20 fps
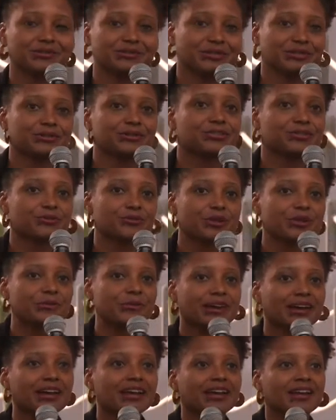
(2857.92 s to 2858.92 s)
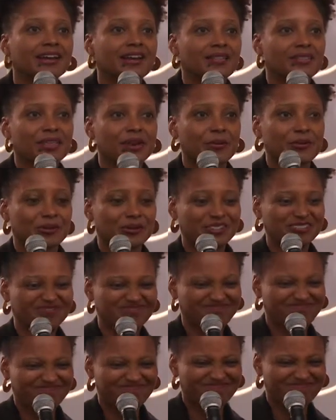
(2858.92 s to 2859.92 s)
terza rima, they were
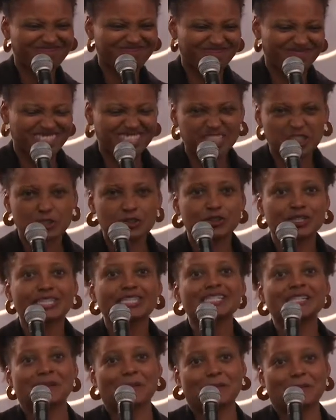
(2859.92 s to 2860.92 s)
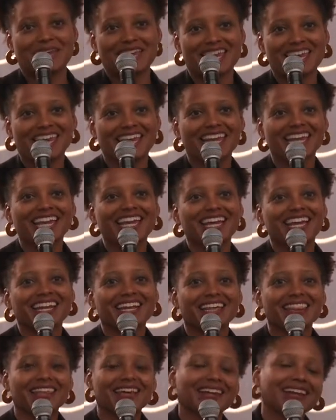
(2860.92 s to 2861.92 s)
constricting me. And
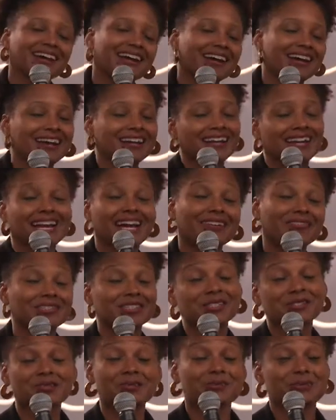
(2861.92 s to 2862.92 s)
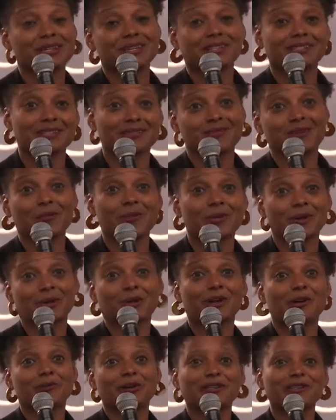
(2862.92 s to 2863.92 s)
I thought, I have to do this if I want to
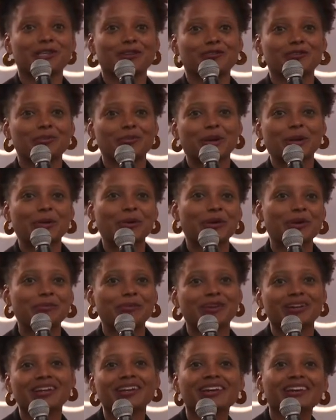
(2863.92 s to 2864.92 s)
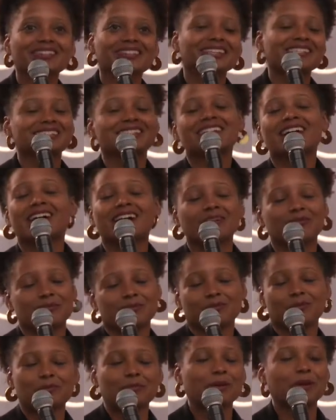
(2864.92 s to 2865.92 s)
call myself a poet, but that's not
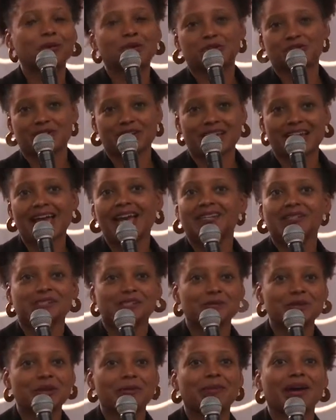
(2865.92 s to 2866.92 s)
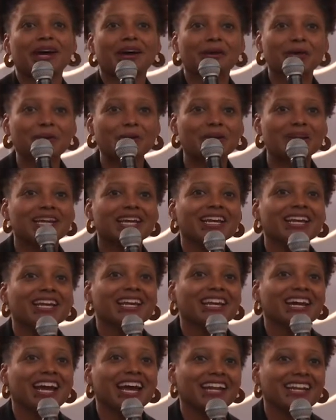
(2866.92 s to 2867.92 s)
what poetry has to be about.
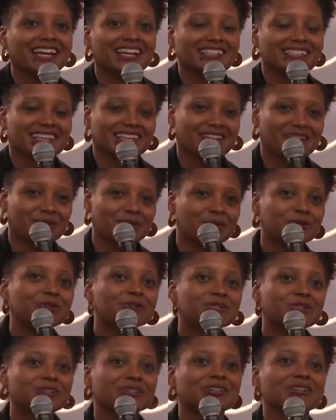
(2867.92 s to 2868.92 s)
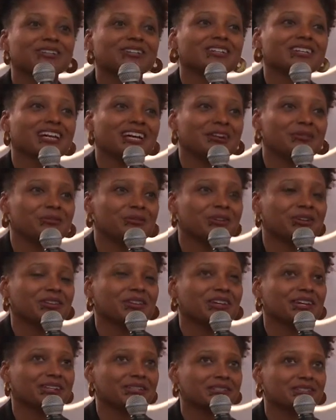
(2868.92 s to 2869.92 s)
And as I get older, I
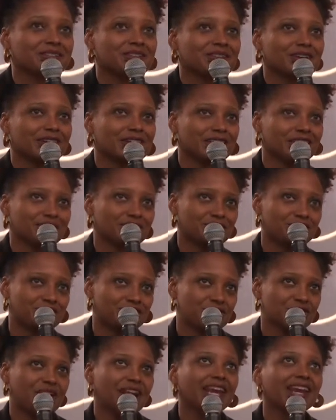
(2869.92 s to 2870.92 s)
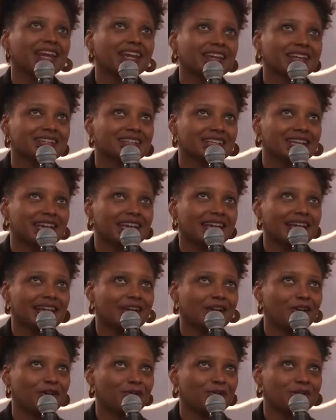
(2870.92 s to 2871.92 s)
realize the constraint can
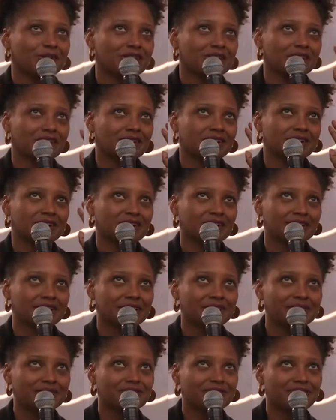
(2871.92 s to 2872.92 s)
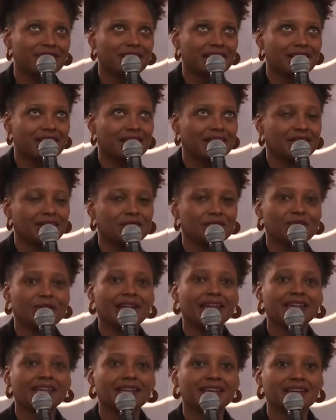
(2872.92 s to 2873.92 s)
help clarify and
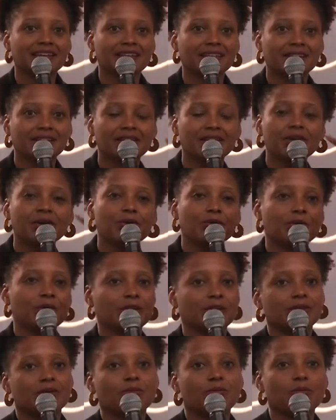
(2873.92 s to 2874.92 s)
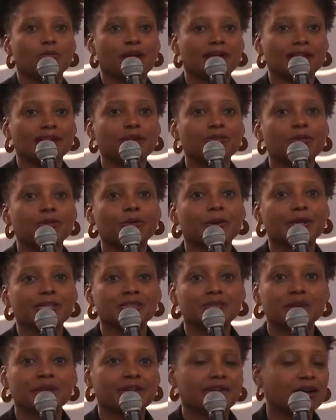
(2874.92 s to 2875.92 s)
rein in what might
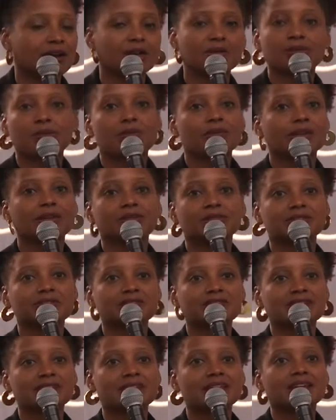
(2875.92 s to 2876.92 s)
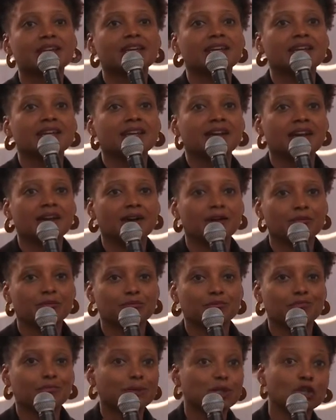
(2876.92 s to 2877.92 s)
otherwise be an unwieldy
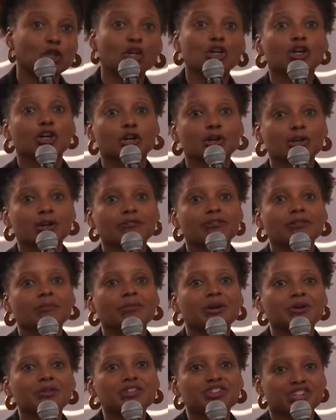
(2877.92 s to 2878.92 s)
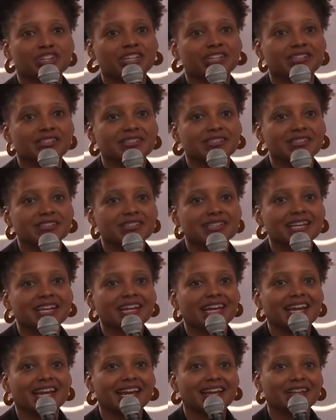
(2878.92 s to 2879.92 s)
blur of emotions.
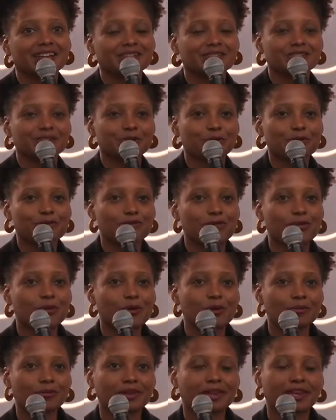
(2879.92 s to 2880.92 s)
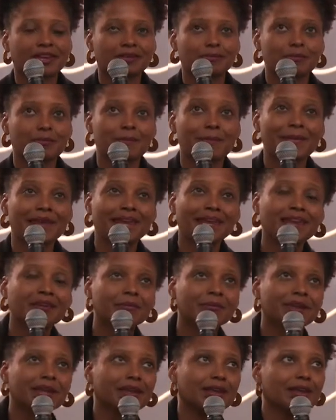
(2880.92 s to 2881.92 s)
And so form can make
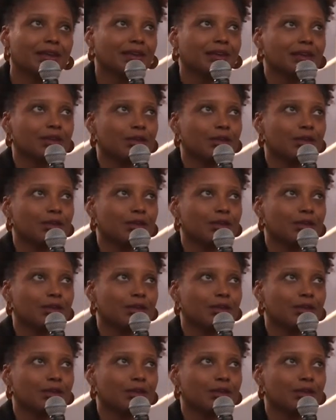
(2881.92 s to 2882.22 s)
me